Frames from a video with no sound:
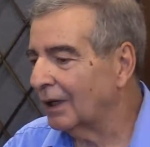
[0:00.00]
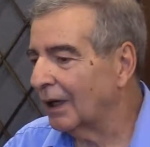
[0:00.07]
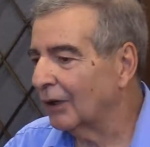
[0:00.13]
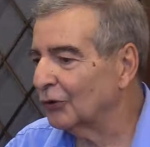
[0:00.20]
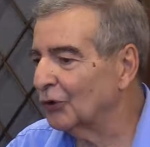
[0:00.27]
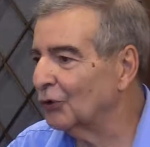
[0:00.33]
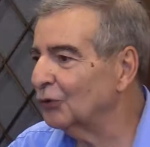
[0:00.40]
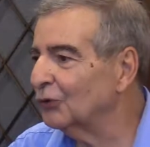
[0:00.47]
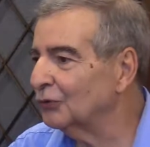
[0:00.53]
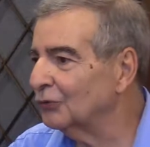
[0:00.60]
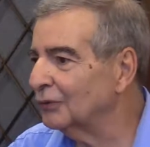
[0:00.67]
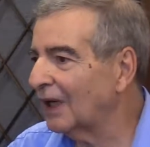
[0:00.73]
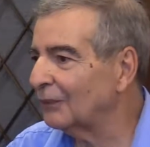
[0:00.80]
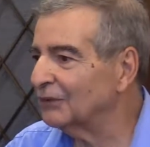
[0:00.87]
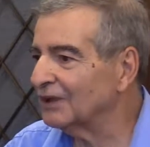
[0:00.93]

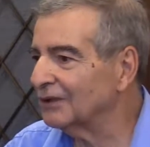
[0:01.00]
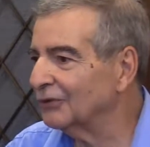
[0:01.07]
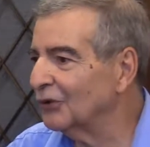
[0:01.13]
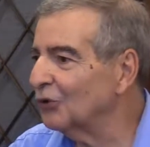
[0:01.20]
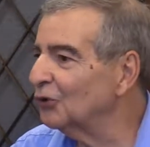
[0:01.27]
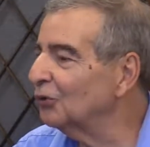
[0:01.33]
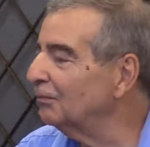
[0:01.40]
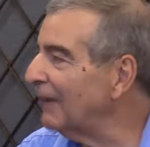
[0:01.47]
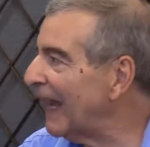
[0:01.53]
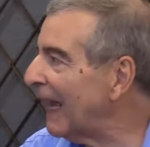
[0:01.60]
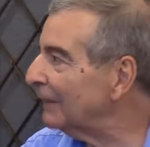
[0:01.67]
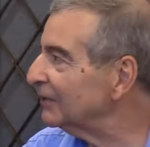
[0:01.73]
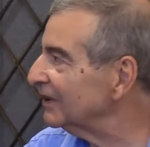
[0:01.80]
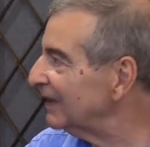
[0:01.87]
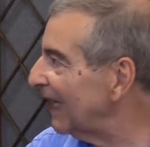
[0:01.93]
in Google
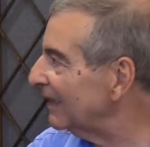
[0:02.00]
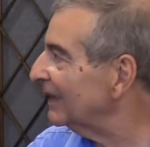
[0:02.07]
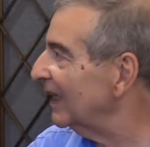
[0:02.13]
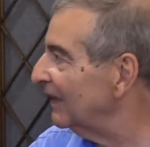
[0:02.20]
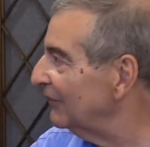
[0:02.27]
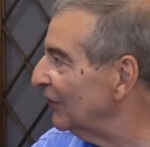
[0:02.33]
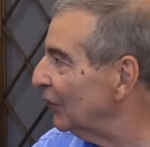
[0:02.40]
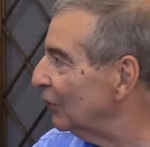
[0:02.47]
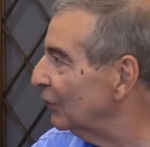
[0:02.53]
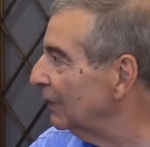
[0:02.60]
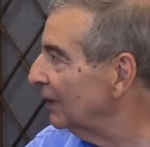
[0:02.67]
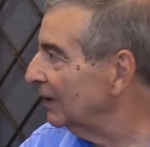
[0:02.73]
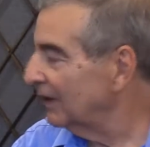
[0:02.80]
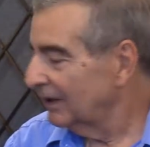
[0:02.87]
Maps satellite view,